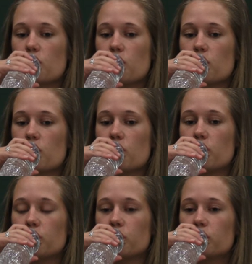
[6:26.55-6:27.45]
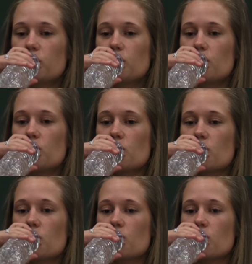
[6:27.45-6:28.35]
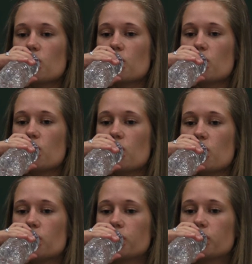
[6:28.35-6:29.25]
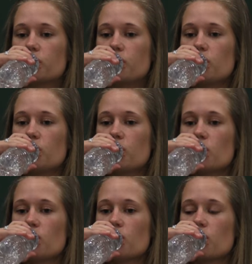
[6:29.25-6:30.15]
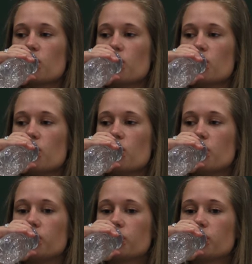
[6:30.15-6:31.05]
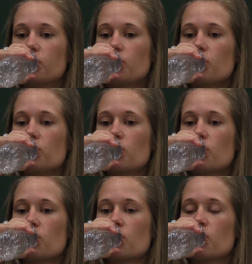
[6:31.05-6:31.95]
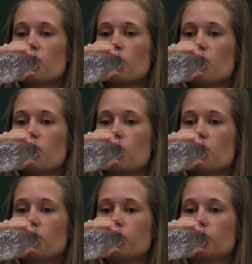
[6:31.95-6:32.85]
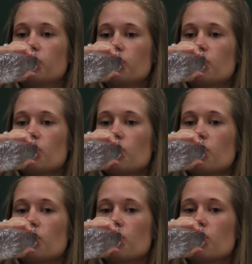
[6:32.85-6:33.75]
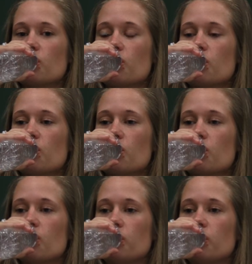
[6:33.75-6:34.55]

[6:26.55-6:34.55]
[no speech]